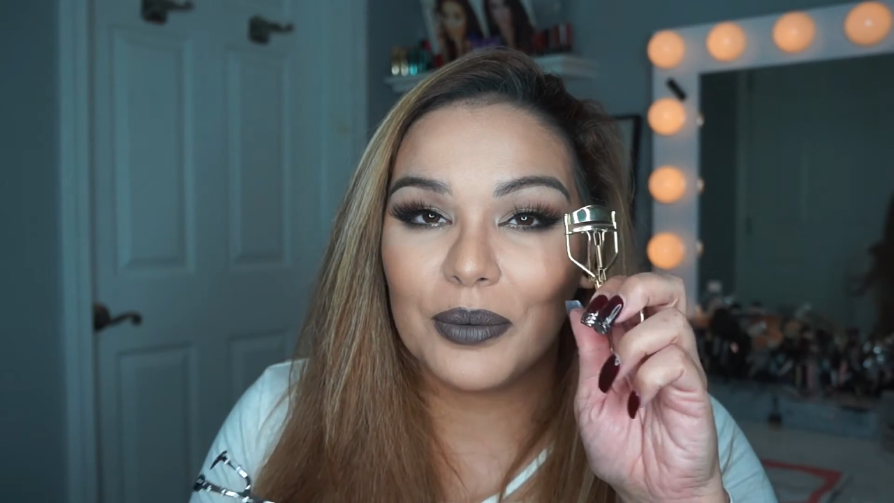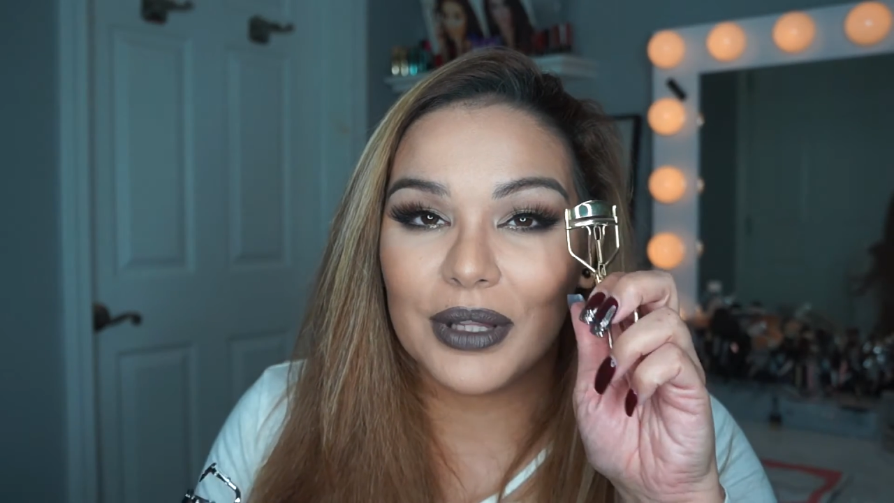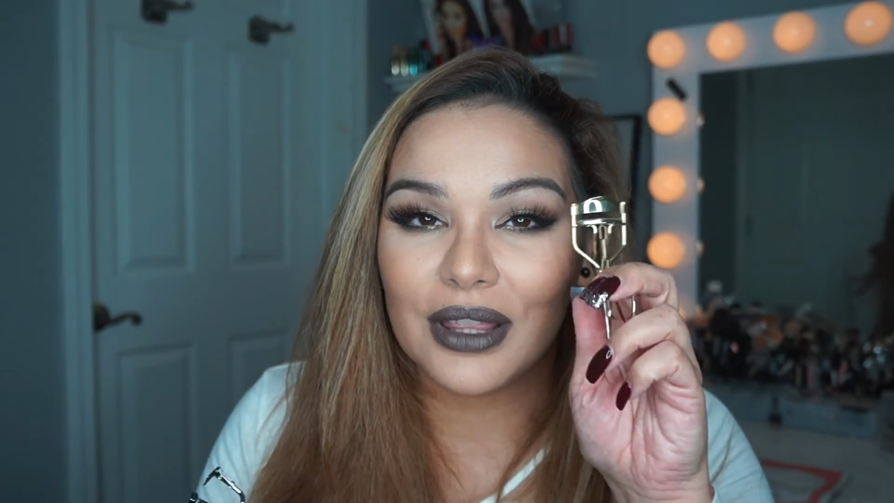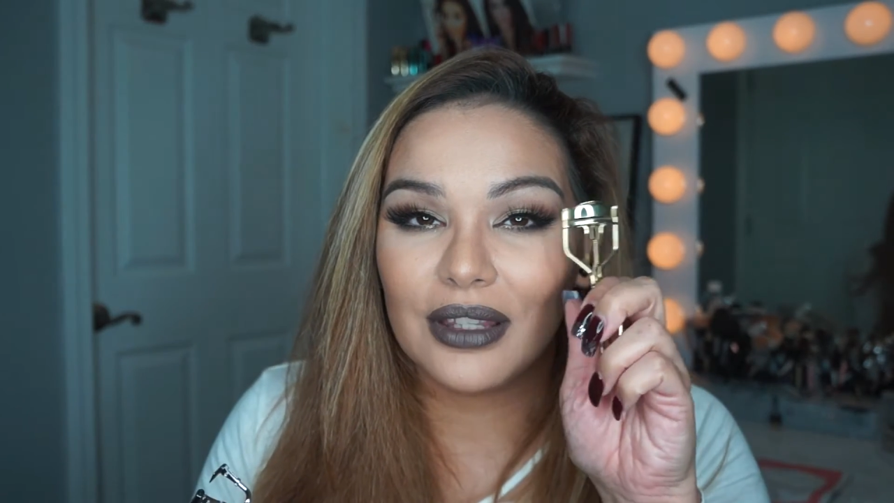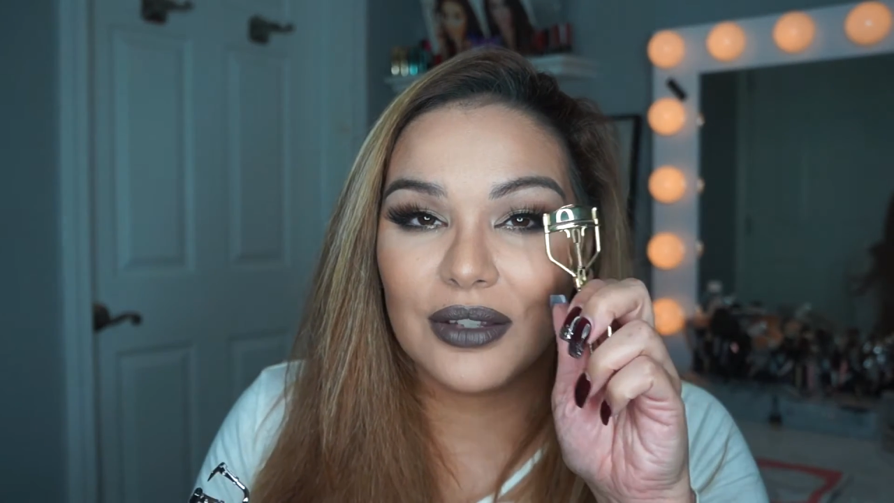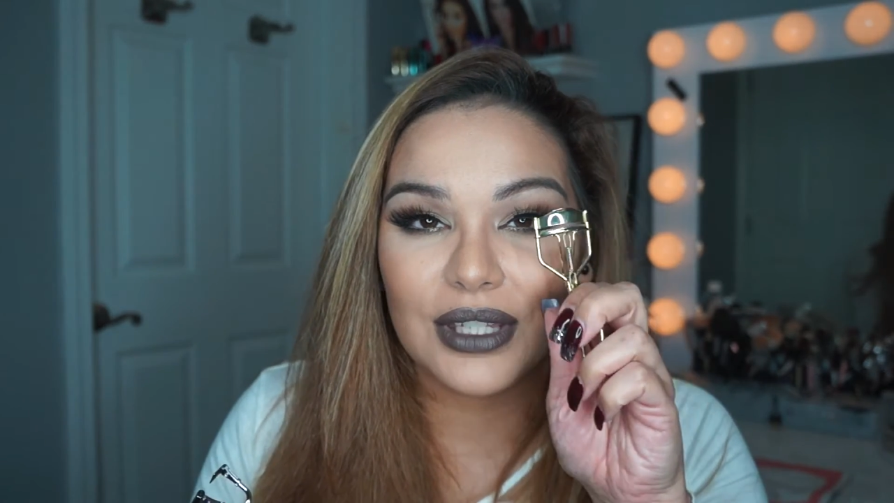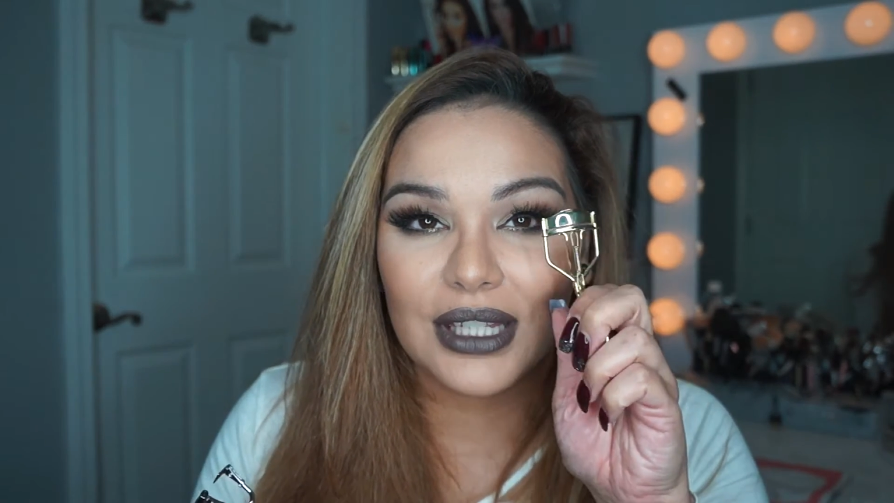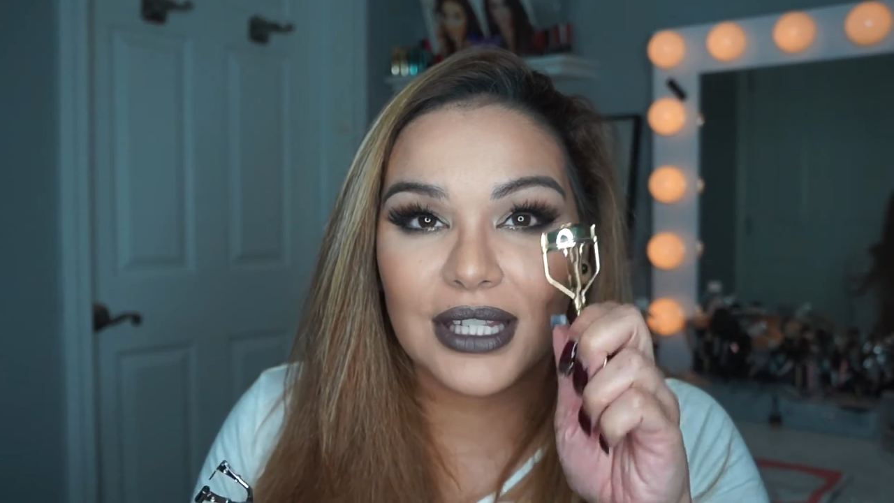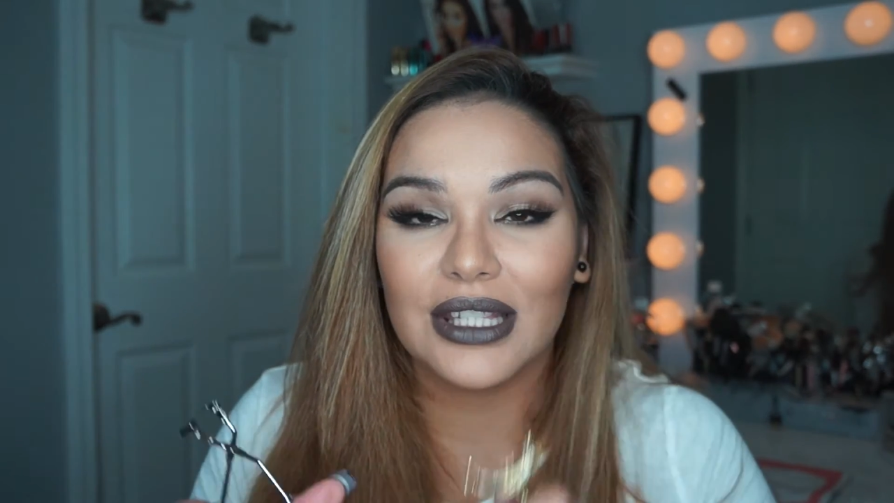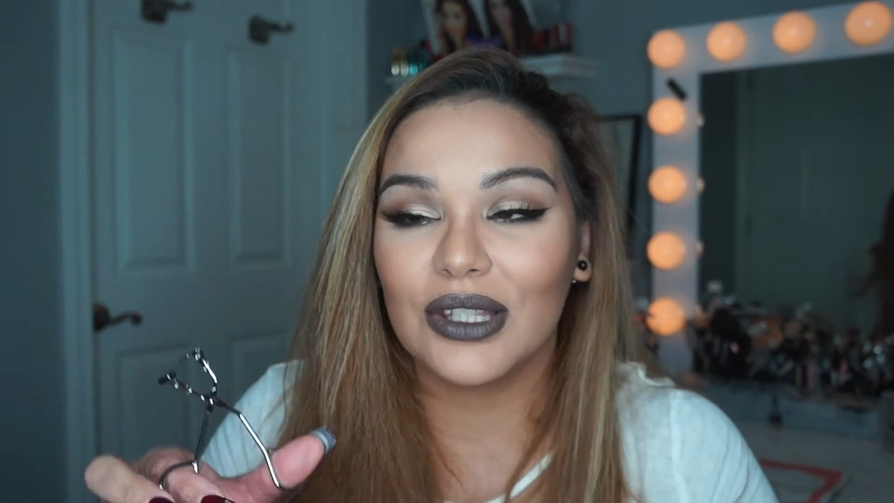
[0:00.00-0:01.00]
with
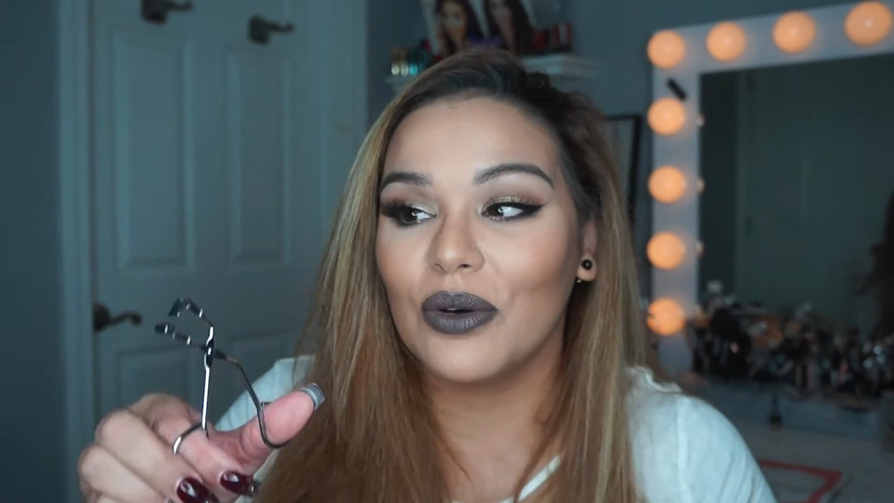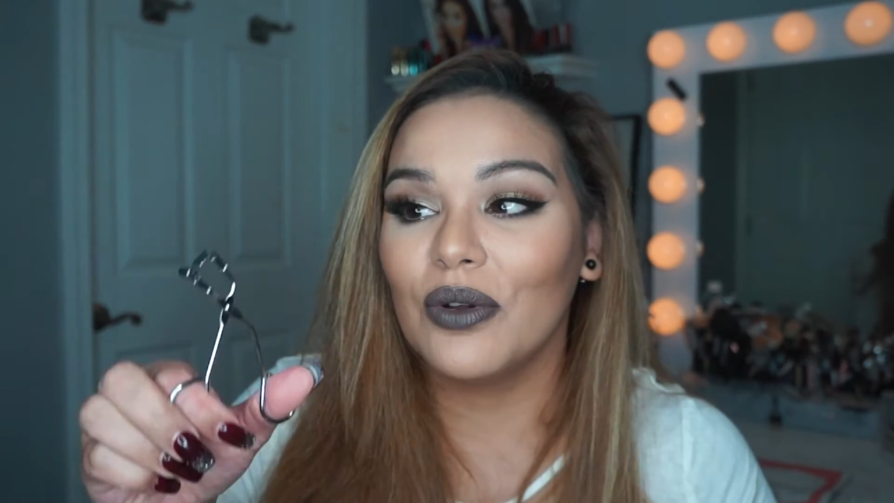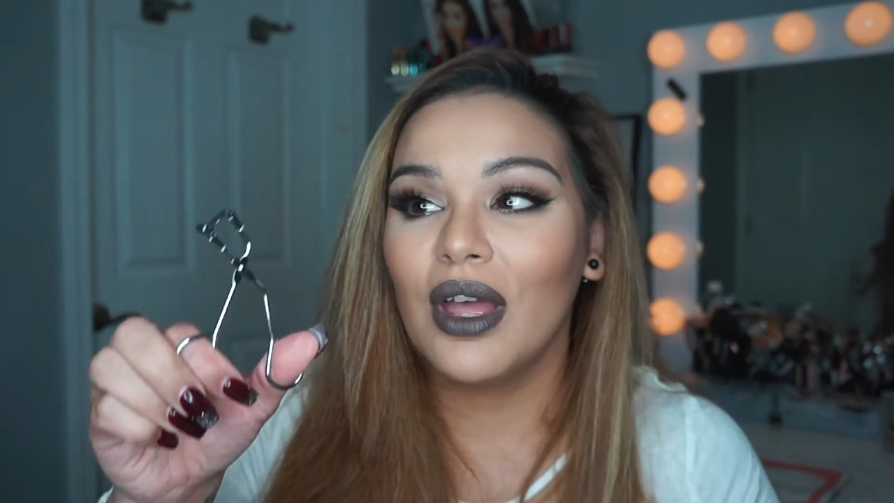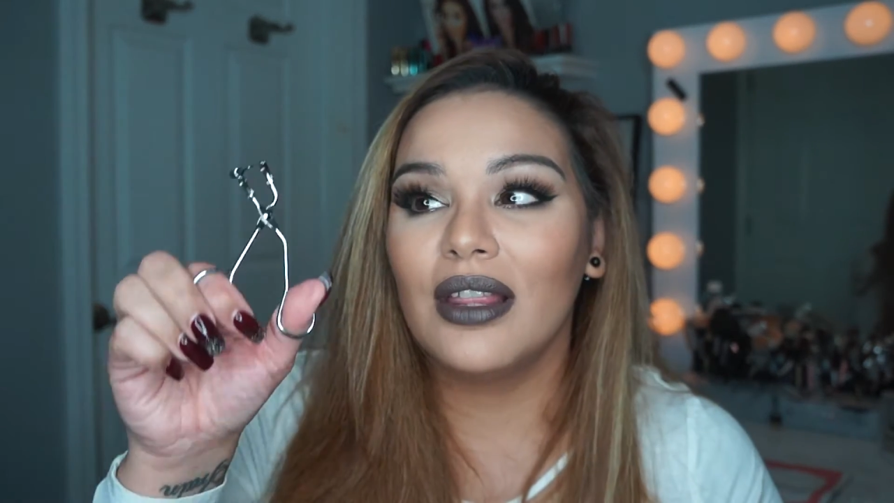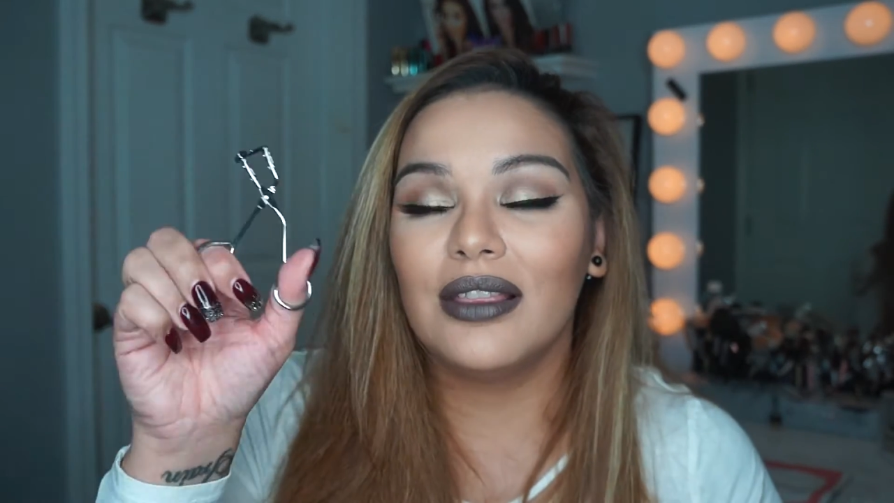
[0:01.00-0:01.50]
using this so